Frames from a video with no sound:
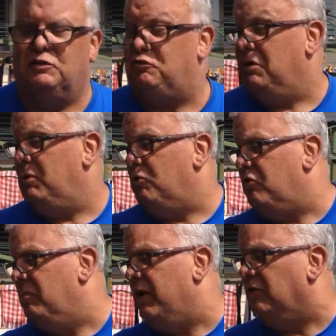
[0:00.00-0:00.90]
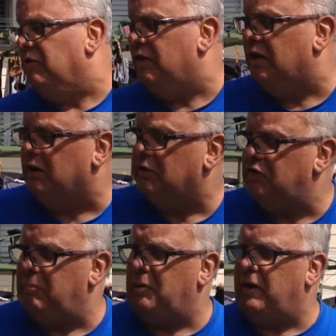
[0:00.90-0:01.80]
Extremely good combination. Yes.
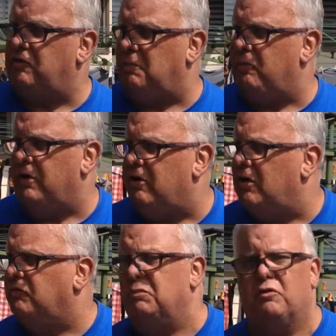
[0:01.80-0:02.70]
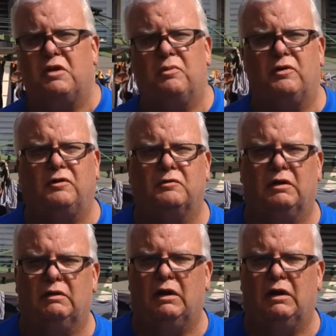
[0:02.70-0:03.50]
Some people actually put their hives in with their bees.